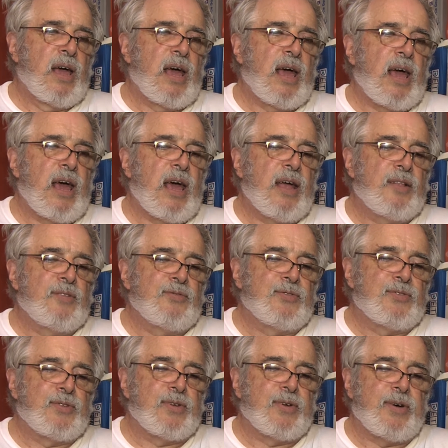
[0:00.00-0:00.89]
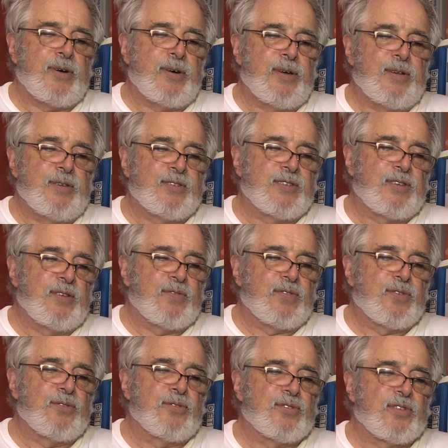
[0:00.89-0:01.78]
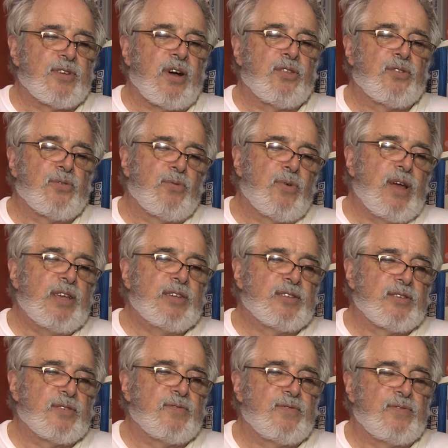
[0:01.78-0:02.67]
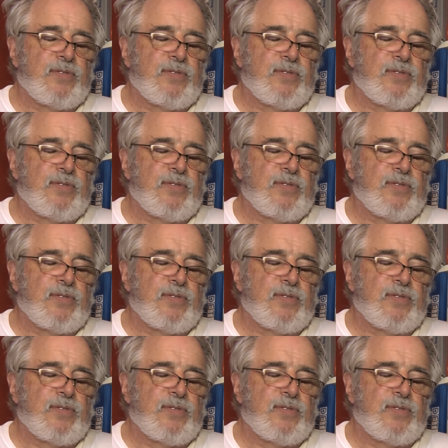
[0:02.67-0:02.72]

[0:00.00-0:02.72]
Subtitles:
and see if there's other ways of